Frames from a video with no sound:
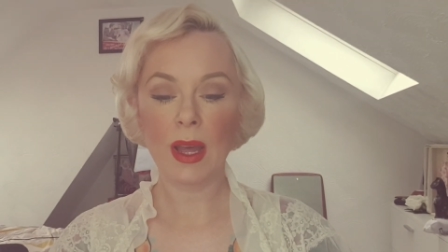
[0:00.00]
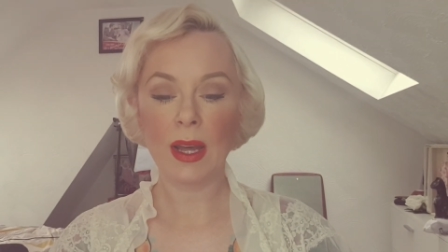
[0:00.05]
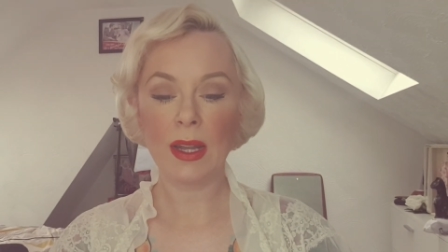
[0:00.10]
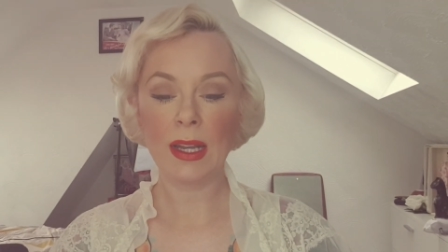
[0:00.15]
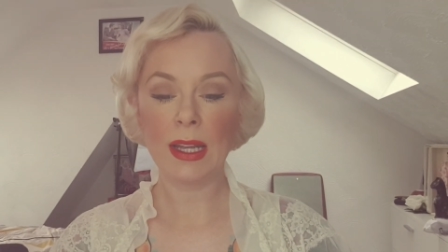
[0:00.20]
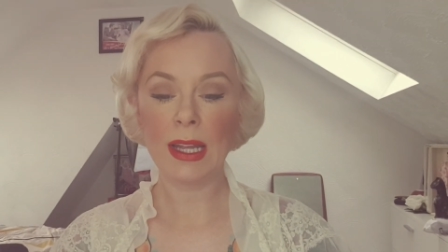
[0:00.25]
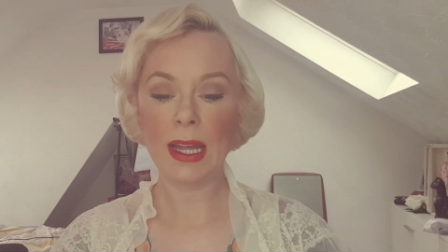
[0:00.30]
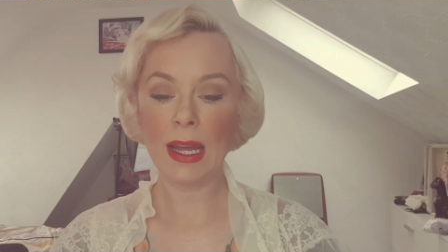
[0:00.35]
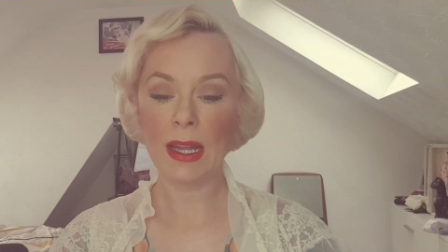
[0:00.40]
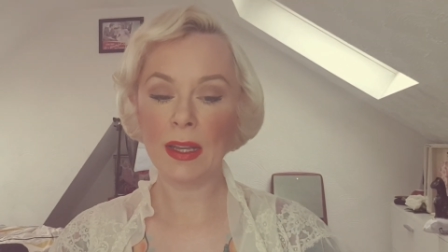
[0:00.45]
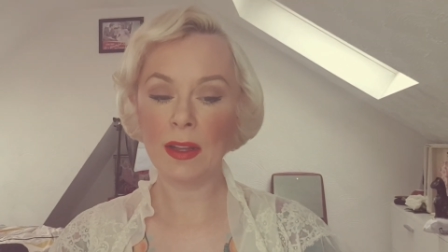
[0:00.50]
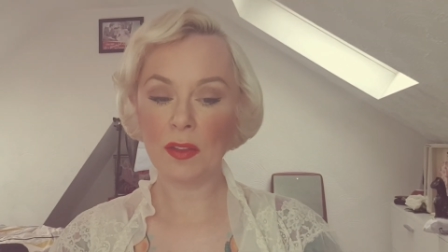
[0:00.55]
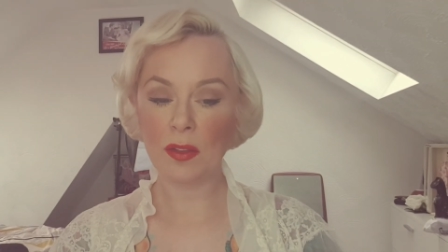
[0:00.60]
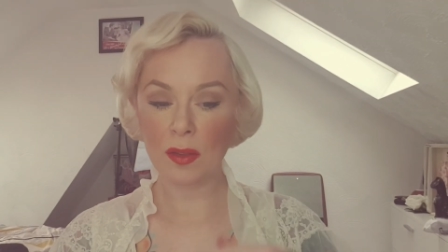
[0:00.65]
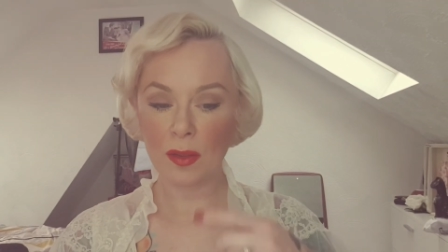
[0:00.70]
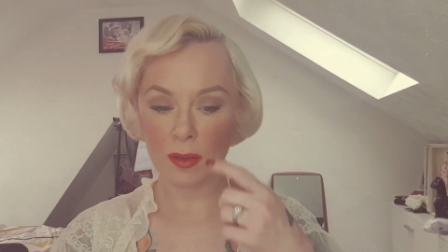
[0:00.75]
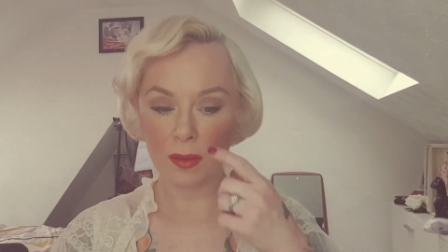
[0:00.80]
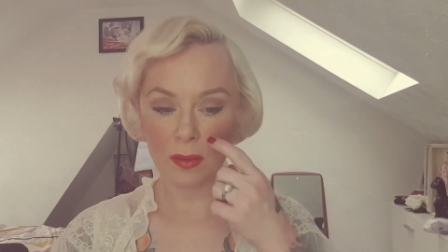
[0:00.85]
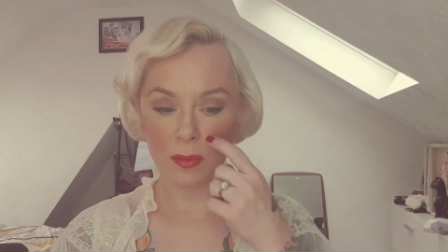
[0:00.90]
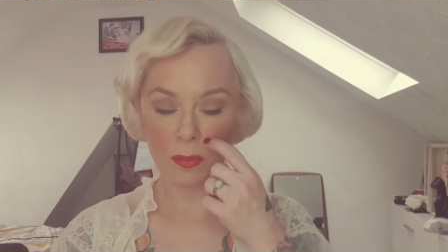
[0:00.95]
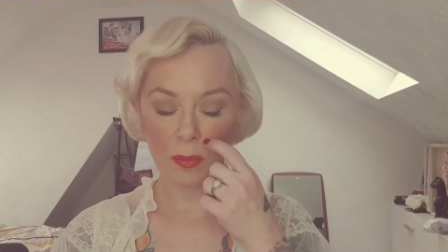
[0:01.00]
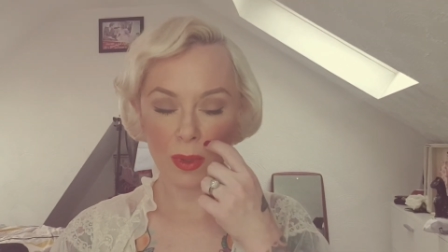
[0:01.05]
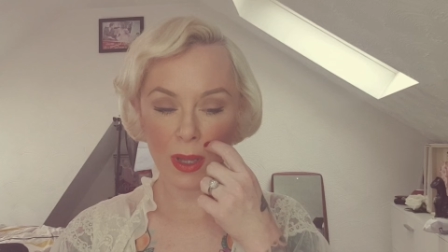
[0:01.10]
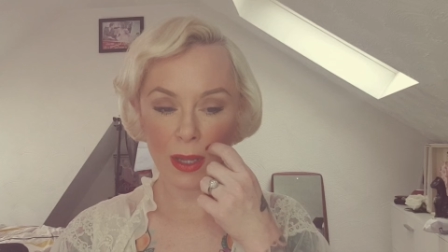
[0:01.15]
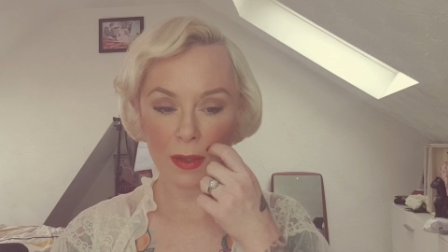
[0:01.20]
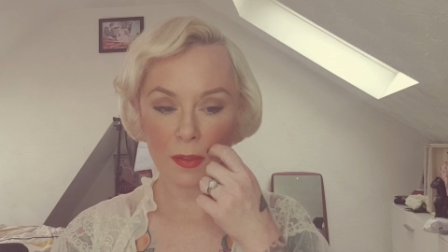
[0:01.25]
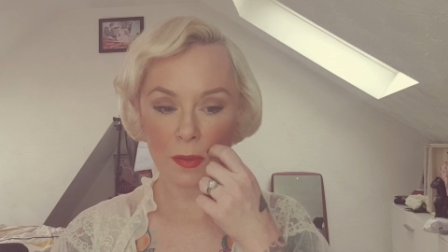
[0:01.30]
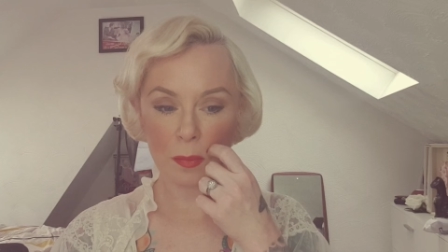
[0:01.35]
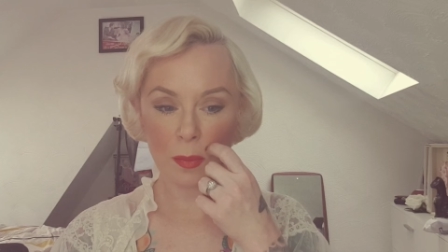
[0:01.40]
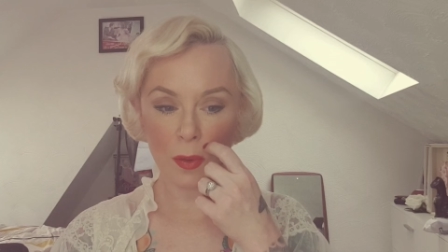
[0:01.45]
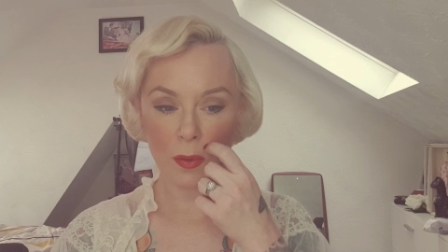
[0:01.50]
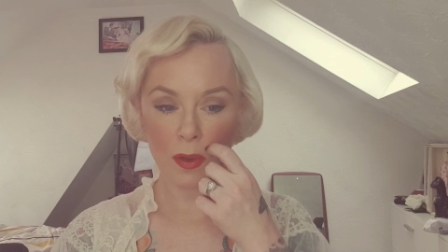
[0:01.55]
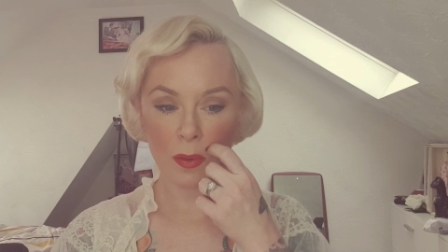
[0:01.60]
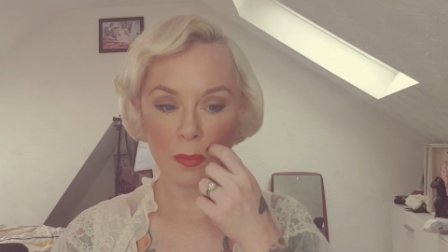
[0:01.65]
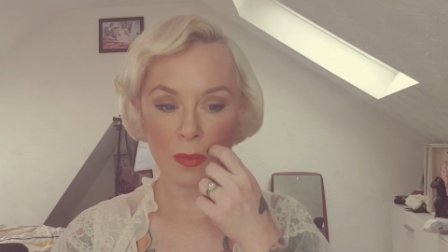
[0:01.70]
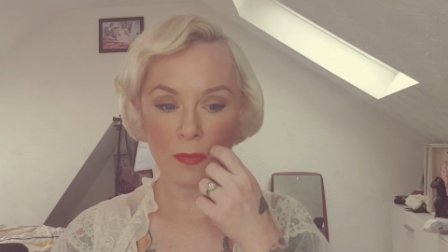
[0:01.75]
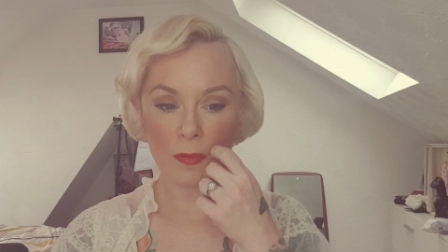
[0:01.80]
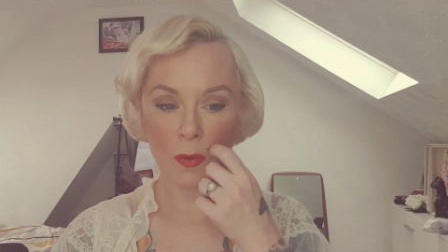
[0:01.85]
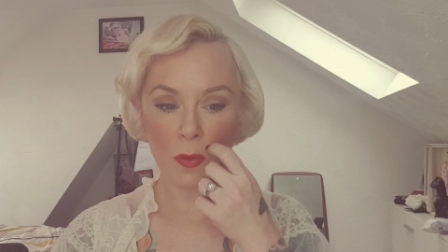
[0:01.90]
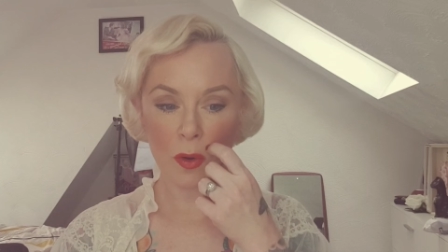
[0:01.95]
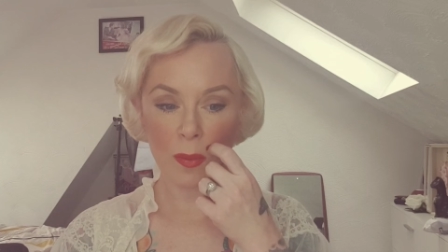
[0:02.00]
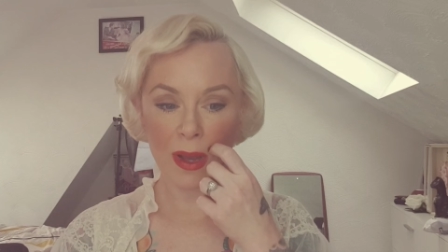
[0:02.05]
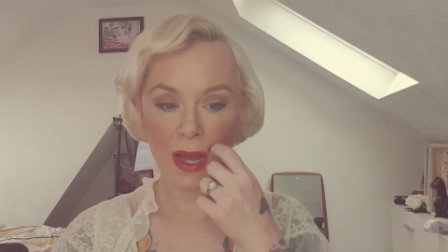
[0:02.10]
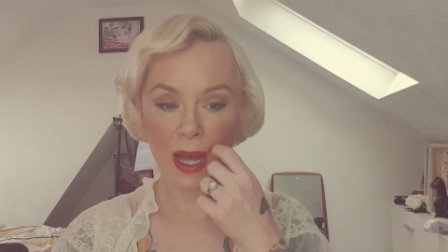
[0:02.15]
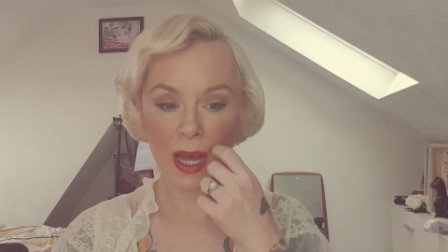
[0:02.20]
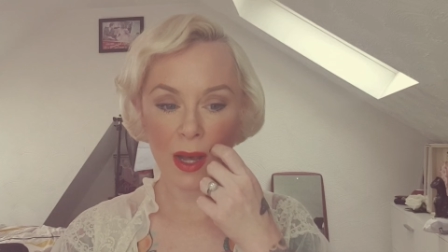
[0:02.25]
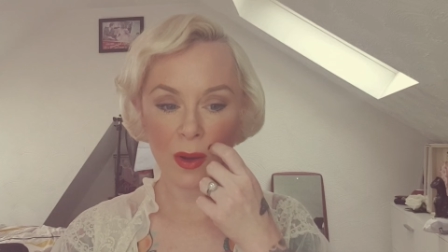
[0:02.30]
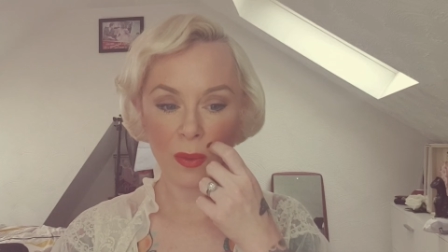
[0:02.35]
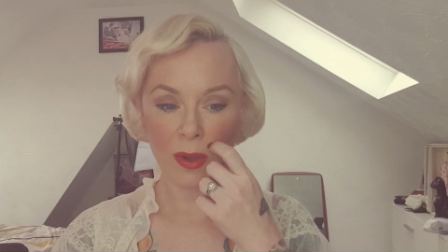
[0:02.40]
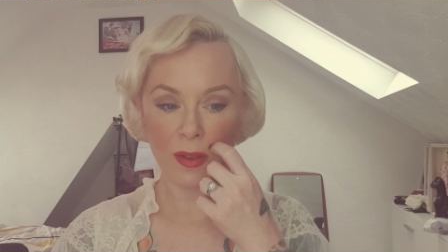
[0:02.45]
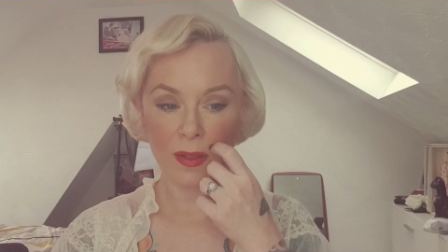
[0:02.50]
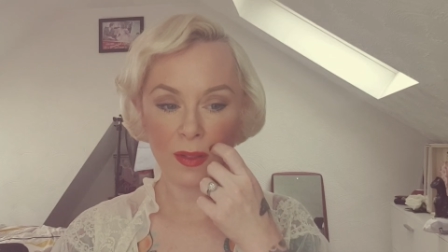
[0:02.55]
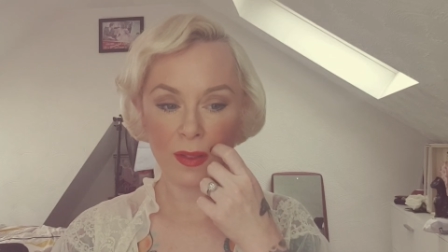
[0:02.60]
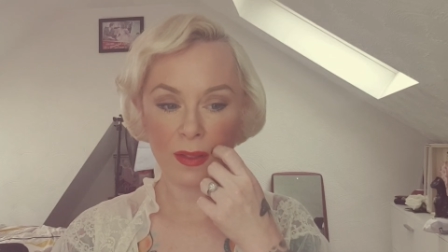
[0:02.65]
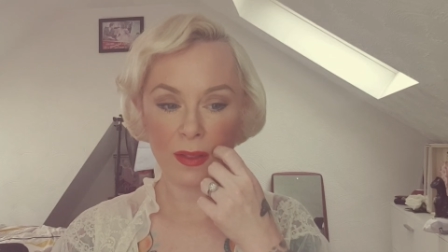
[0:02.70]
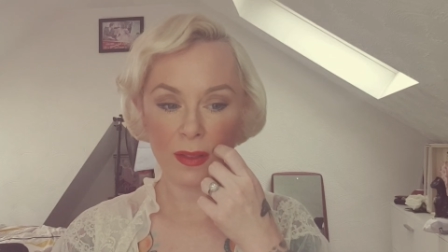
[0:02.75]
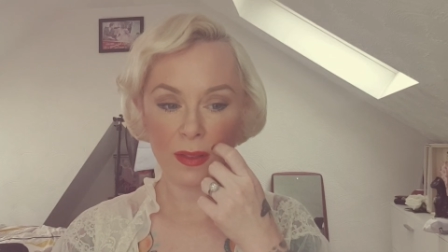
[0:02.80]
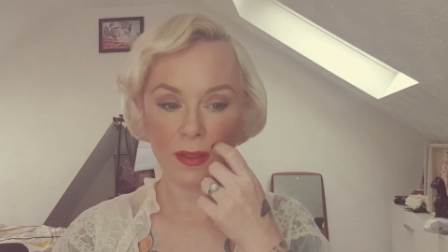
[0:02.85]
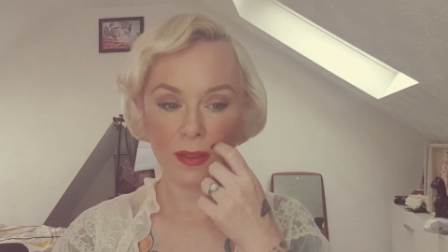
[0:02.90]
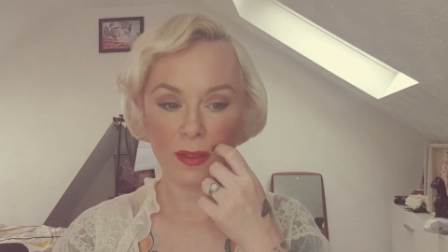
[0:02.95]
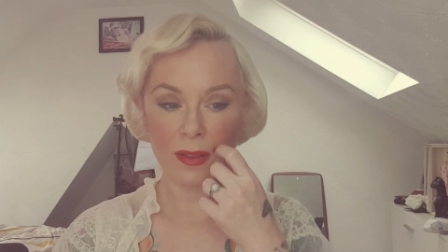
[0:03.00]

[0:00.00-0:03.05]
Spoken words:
again, as we had spoken before about how in